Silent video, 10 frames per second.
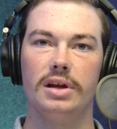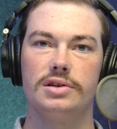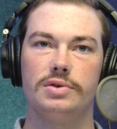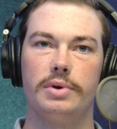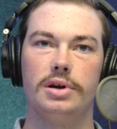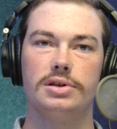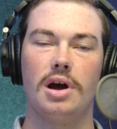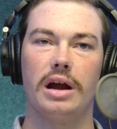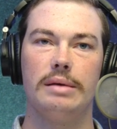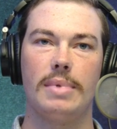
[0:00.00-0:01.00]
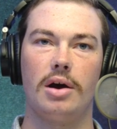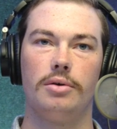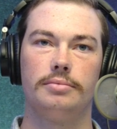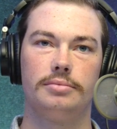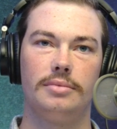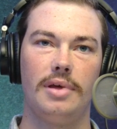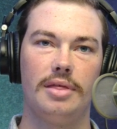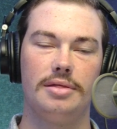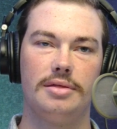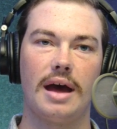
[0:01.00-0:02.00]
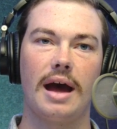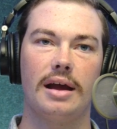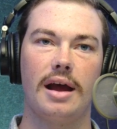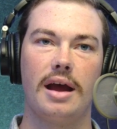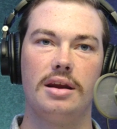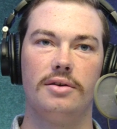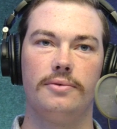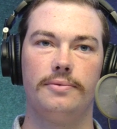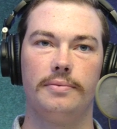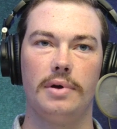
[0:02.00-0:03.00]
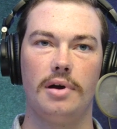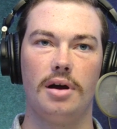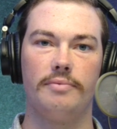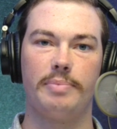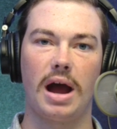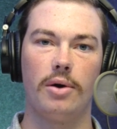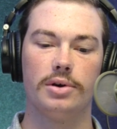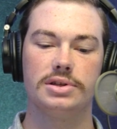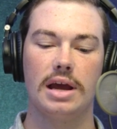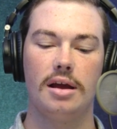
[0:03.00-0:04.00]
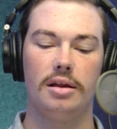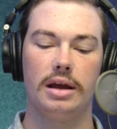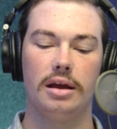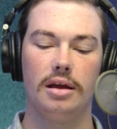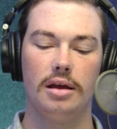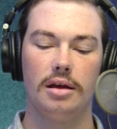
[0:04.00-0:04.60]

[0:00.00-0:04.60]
So when you're talking about that kind of power scaling,